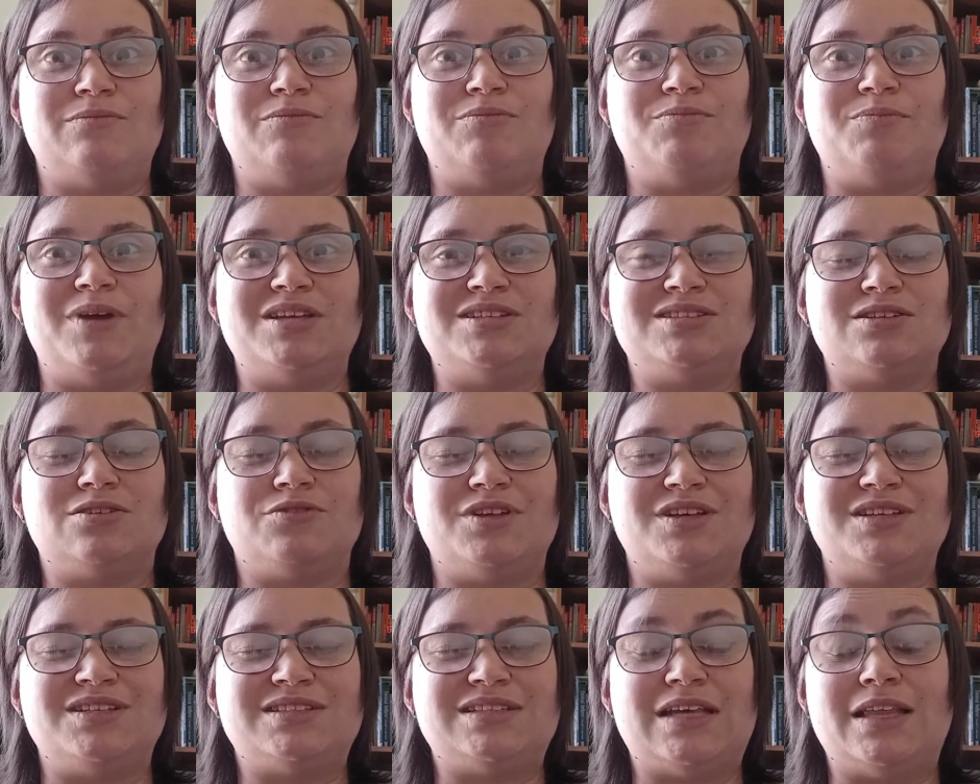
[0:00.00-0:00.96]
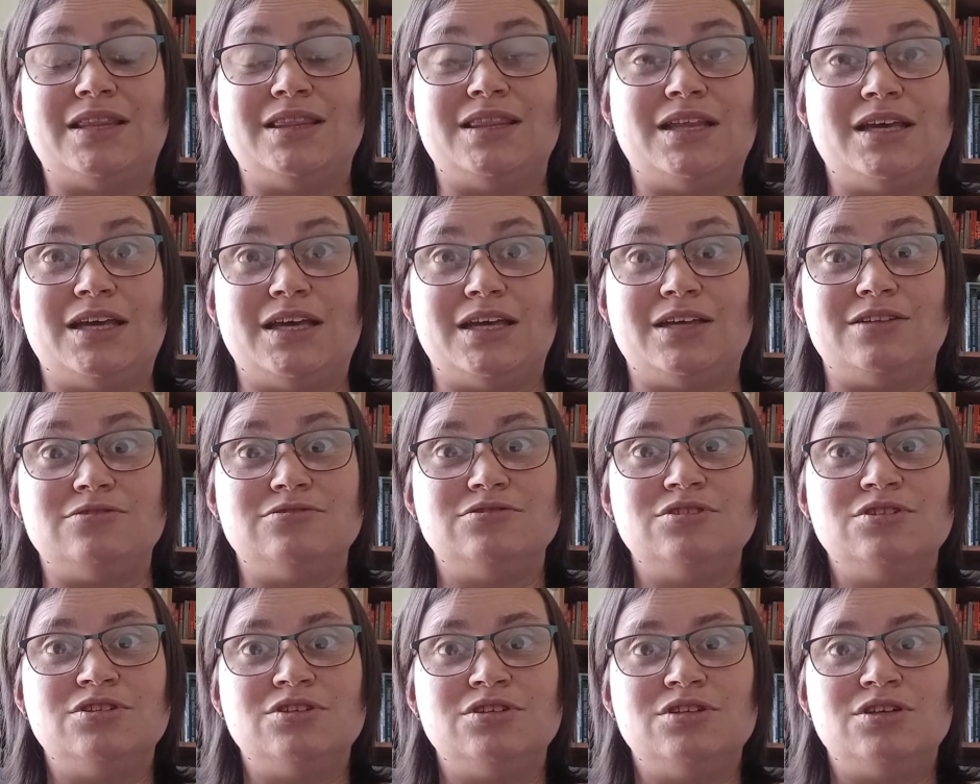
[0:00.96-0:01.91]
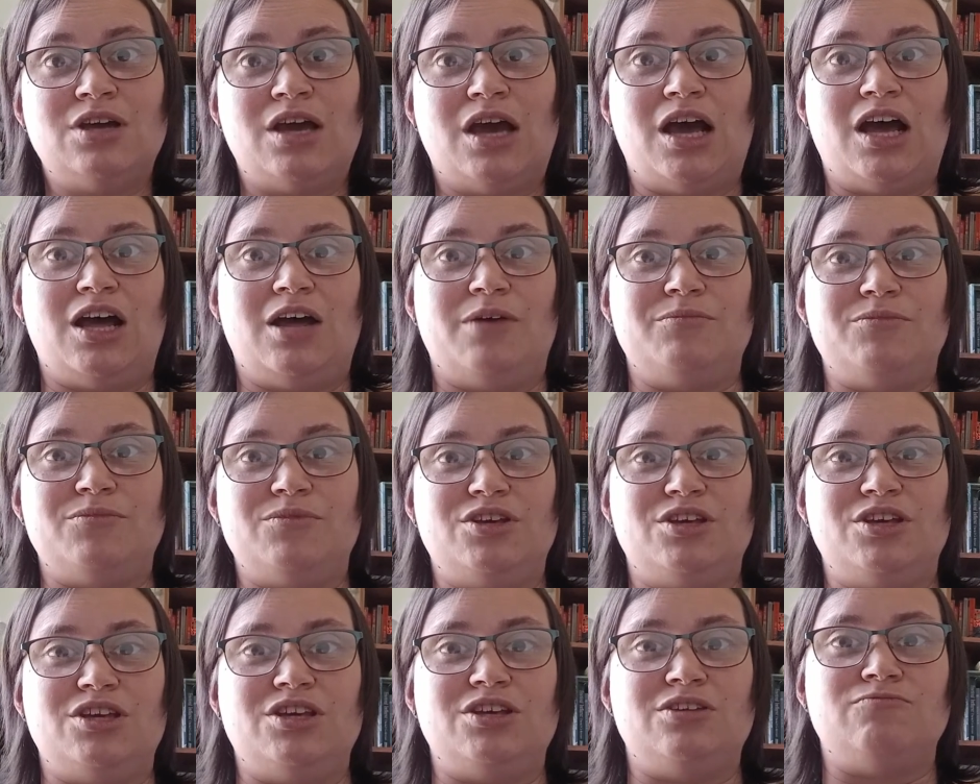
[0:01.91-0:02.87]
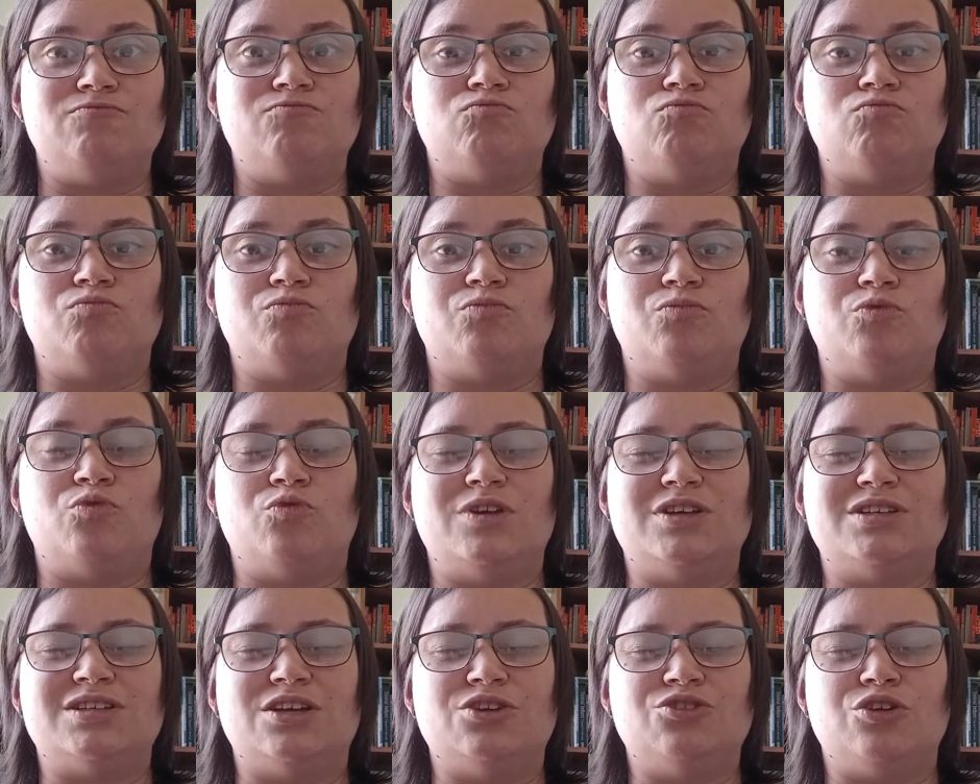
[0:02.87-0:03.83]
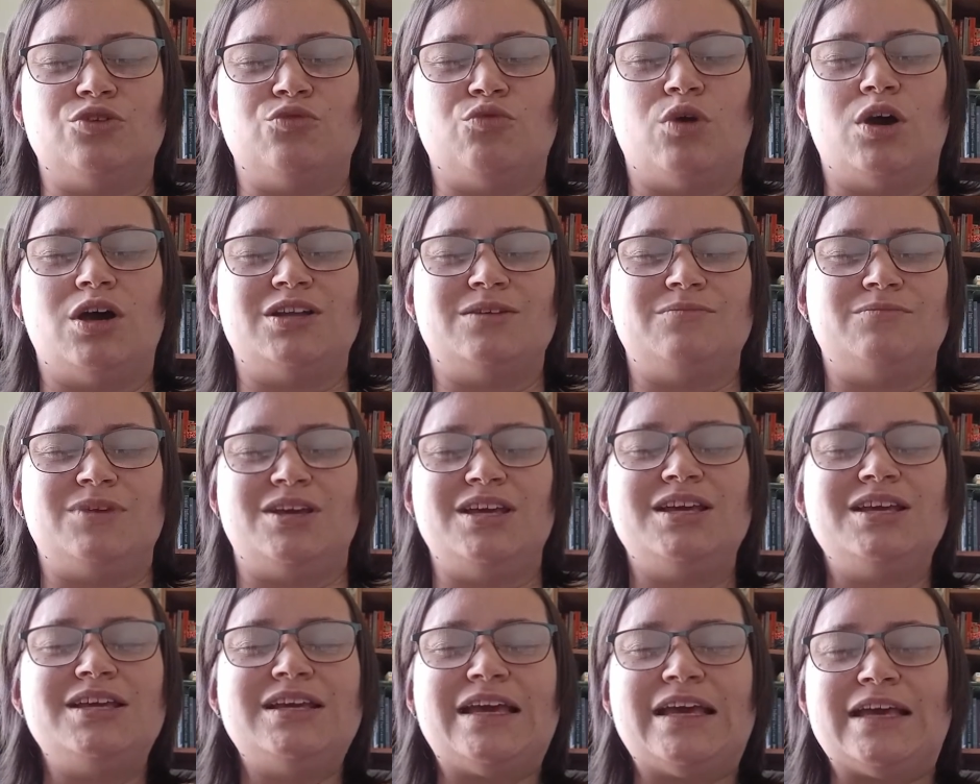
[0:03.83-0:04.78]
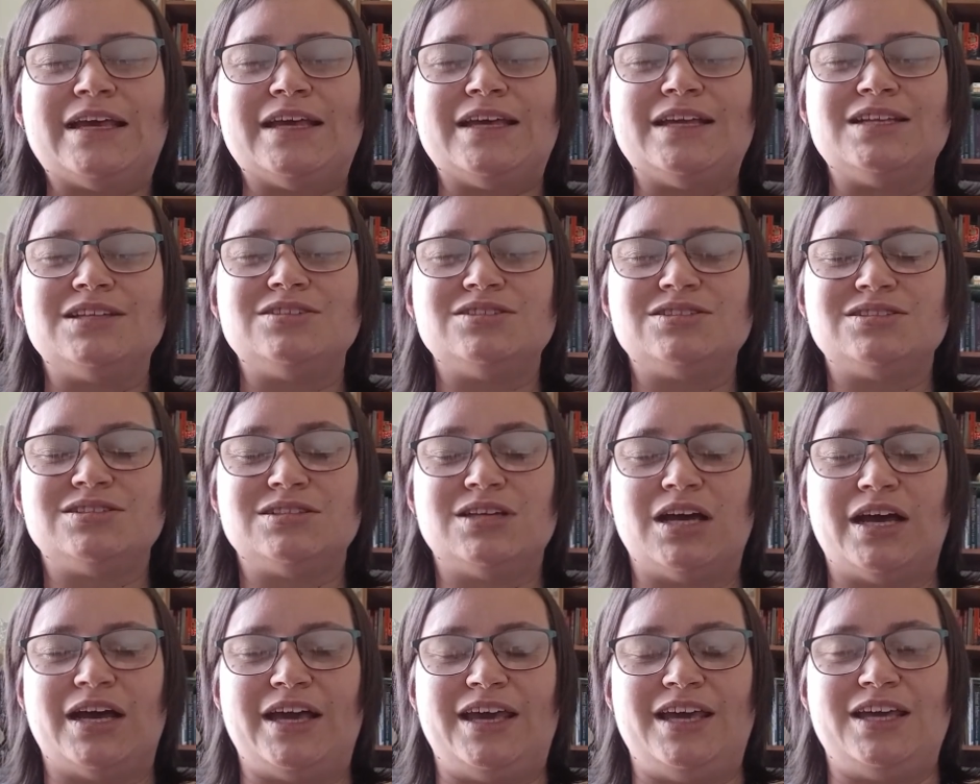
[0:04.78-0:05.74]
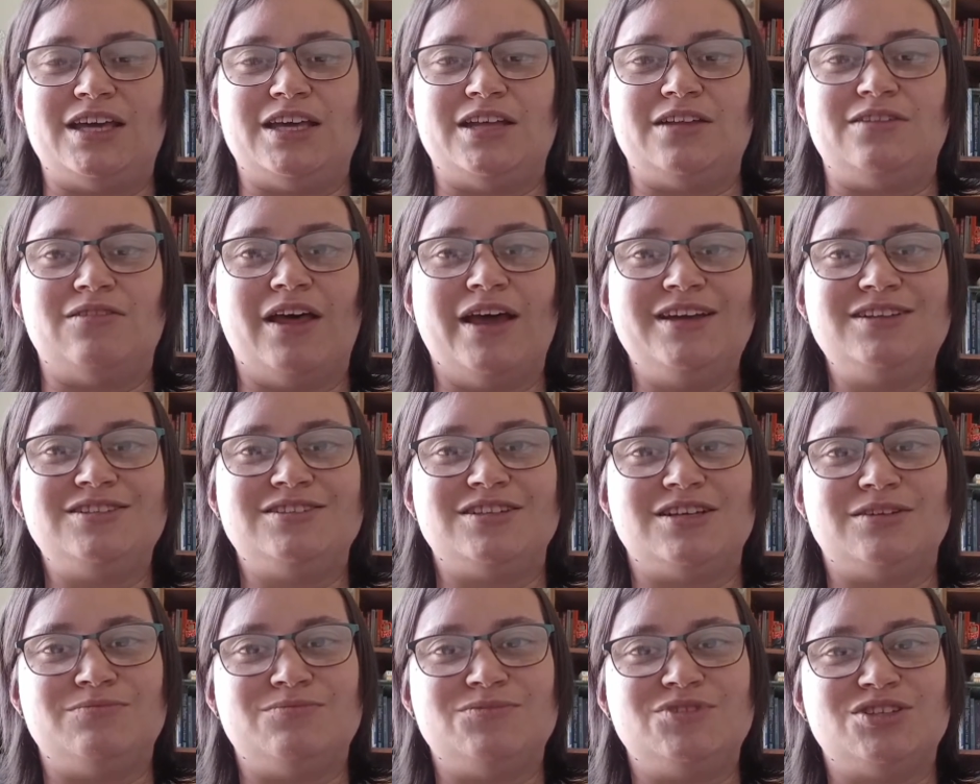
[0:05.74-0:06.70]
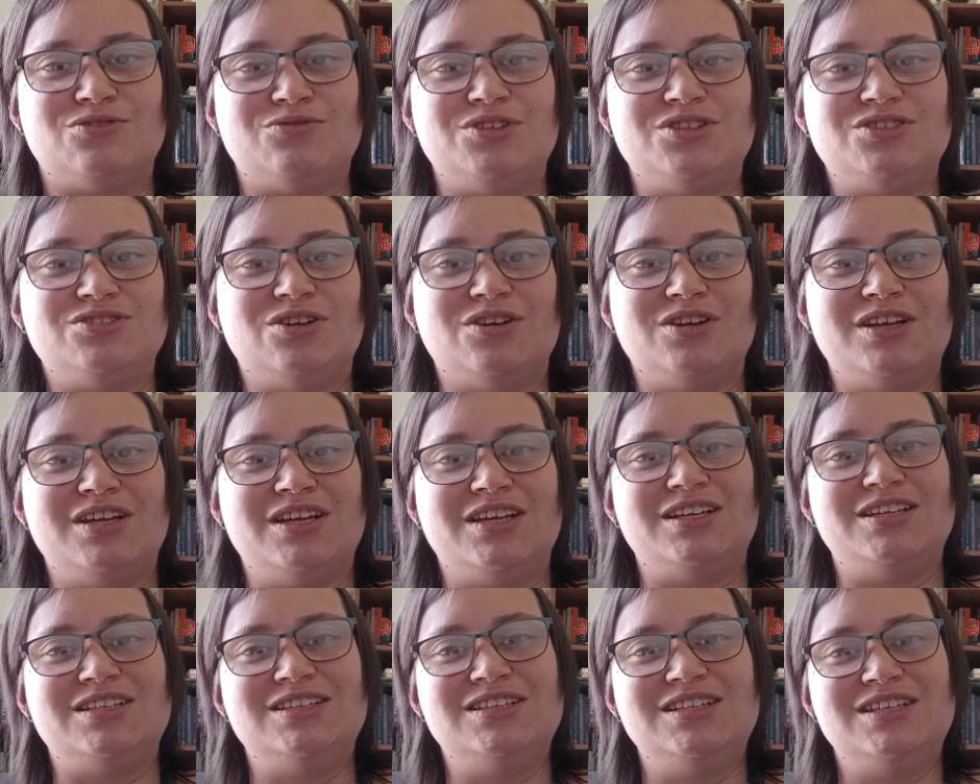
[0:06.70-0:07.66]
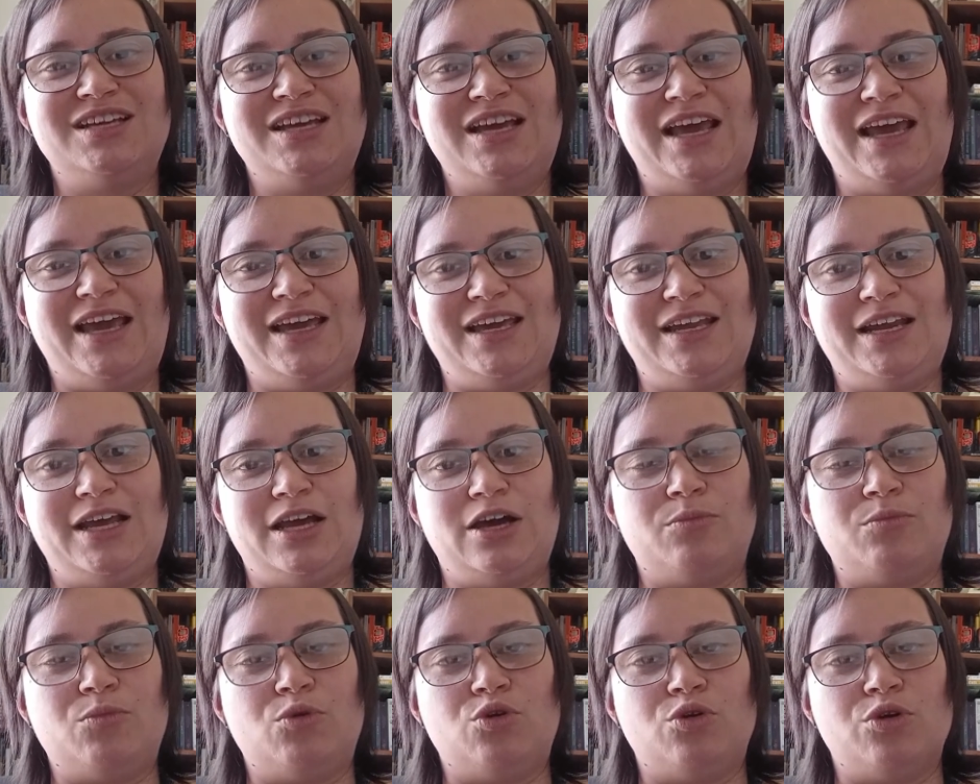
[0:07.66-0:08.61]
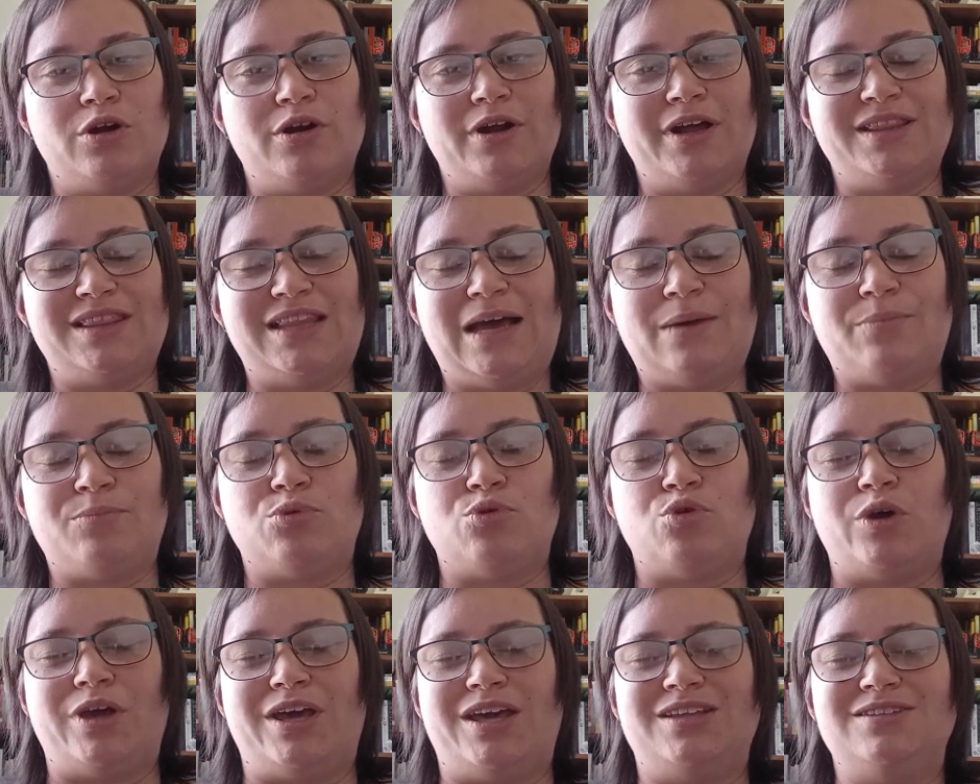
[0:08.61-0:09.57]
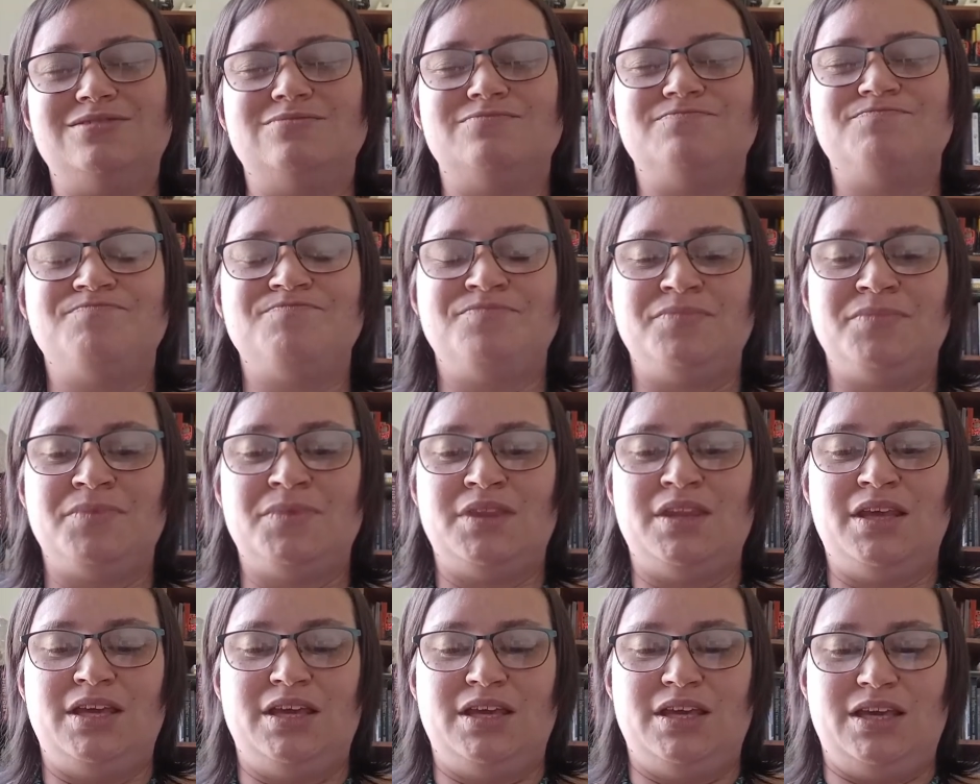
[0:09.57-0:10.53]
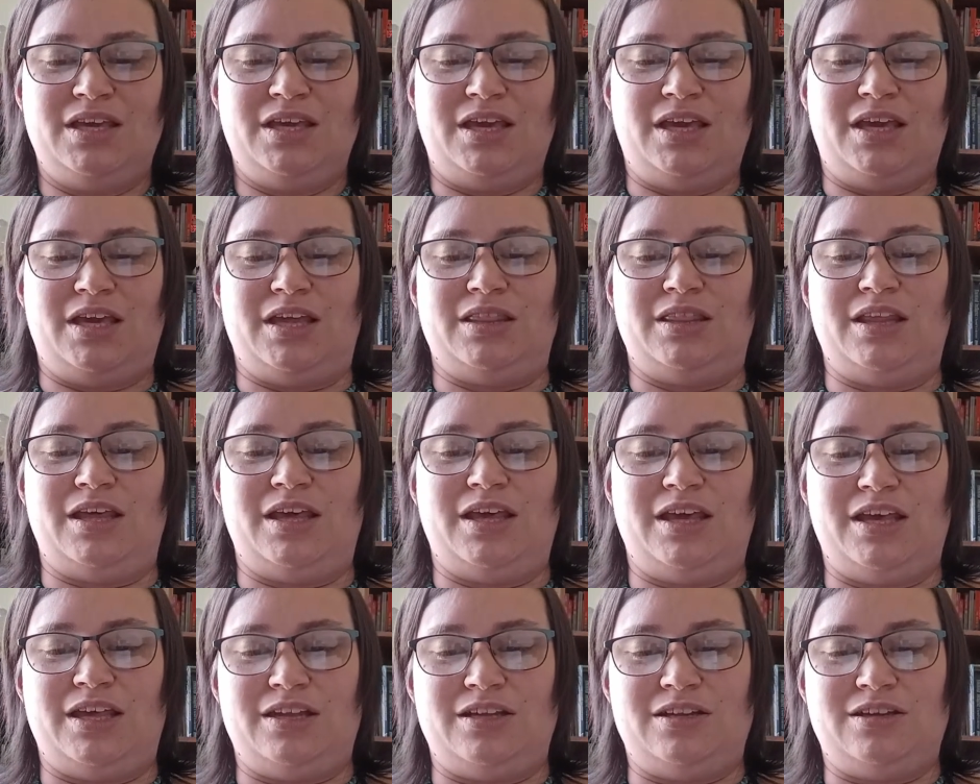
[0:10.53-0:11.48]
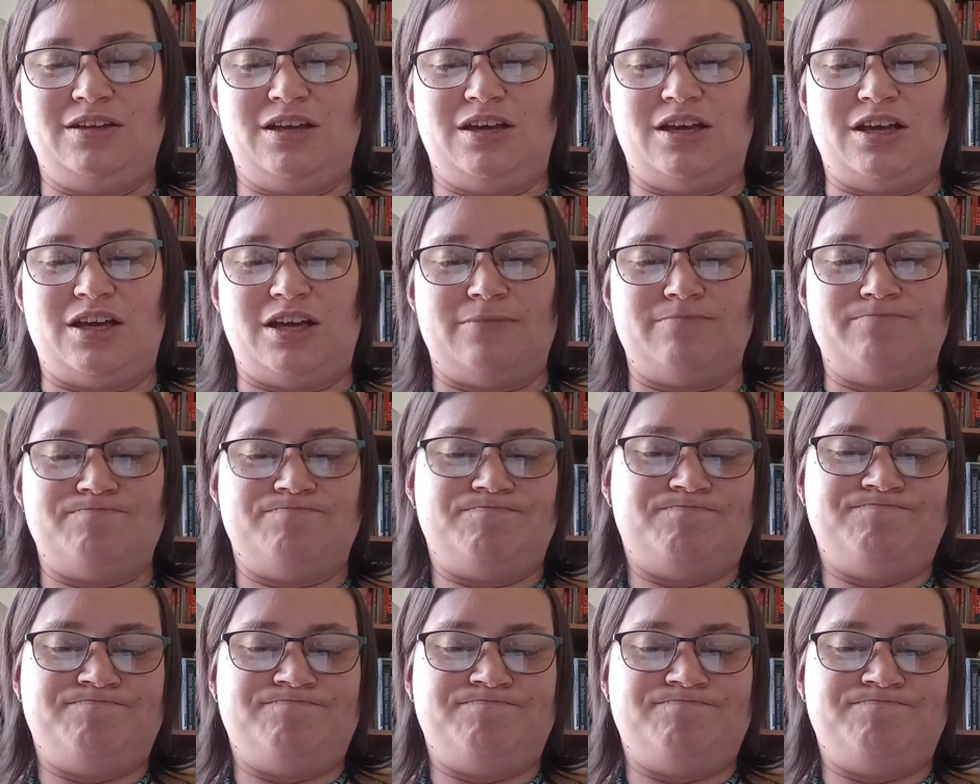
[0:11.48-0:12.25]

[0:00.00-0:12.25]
basically said that um, he essentially wanted me, and I had liked him. So we started hanging out more at that point. And then, um,